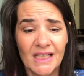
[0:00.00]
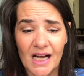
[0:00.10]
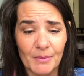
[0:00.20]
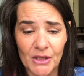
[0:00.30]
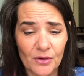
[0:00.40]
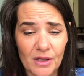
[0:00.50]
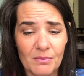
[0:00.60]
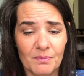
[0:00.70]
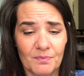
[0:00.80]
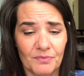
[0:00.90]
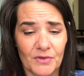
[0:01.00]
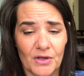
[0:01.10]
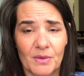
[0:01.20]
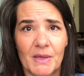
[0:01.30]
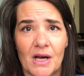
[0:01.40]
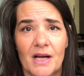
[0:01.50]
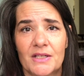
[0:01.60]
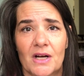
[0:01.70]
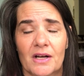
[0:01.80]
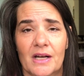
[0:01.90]
I mean, you can cook me a hot
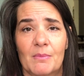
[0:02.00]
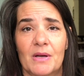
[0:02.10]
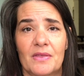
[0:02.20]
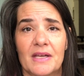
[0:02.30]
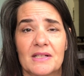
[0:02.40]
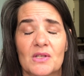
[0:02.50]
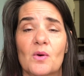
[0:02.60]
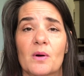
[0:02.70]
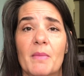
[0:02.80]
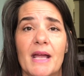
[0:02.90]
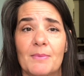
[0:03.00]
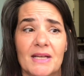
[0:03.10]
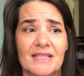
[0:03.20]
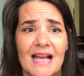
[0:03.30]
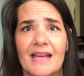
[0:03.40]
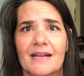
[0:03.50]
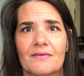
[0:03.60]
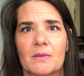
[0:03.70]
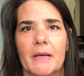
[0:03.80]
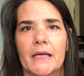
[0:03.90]
dog, and I'm gonna think it's gourmet because I didn't
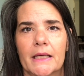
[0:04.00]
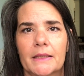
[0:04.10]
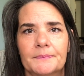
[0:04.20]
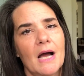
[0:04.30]
have to make it.